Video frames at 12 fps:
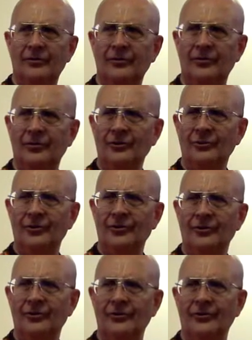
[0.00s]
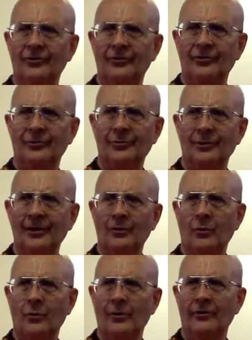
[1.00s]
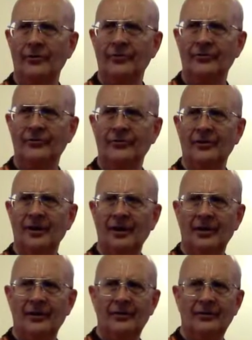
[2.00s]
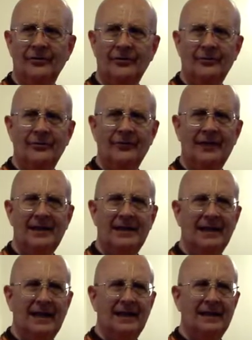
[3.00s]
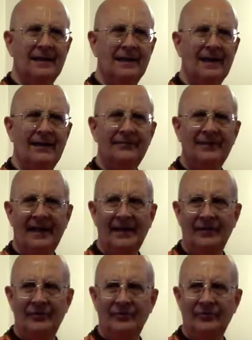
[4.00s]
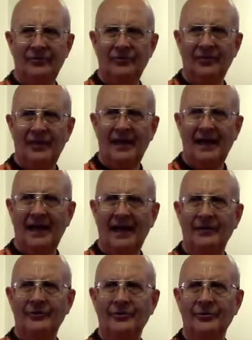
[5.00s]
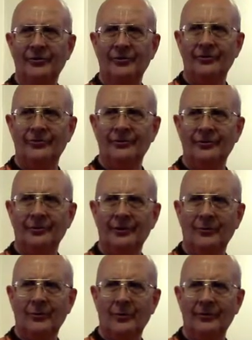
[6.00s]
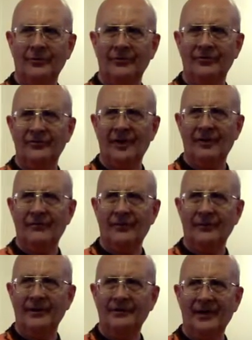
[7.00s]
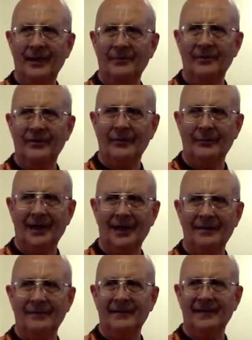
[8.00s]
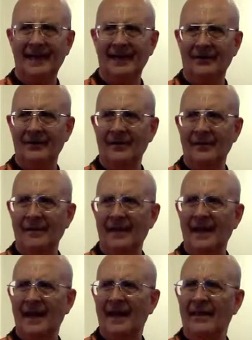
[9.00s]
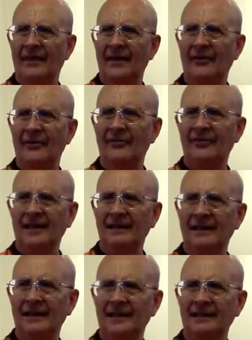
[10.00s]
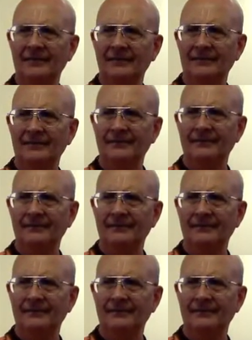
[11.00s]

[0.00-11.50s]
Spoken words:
2/3 or 3/4 to the left edge and 2/3 or 3/4 from the top to the bottom down, there is a little